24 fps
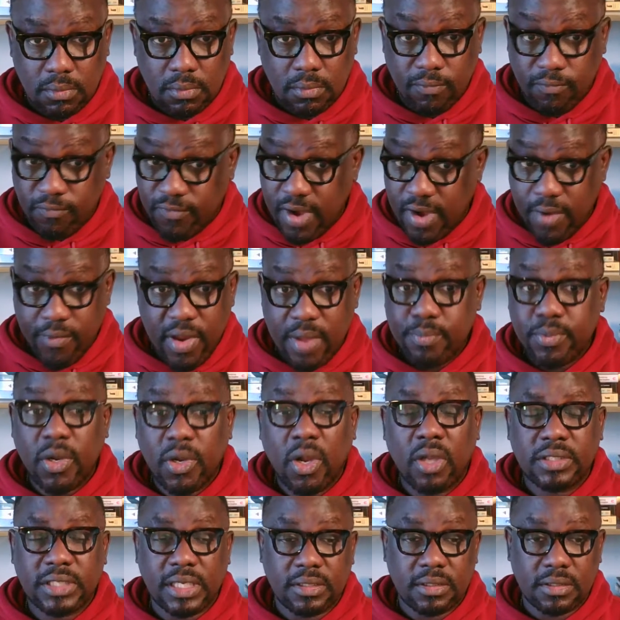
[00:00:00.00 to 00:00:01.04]
Very
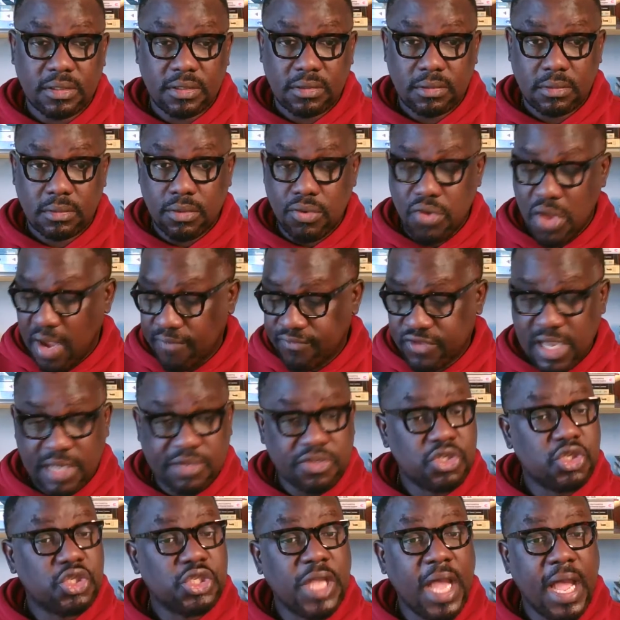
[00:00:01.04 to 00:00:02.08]
important. You have to
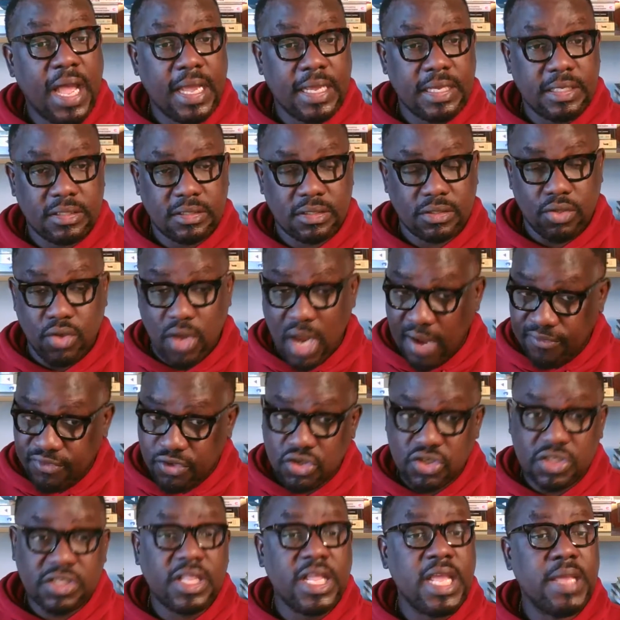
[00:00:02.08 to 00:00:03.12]
exercise. You have to
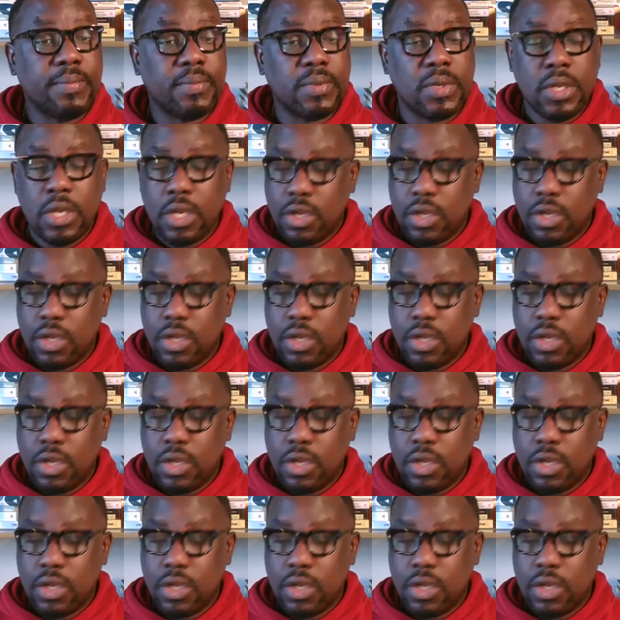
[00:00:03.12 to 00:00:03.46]
sleep.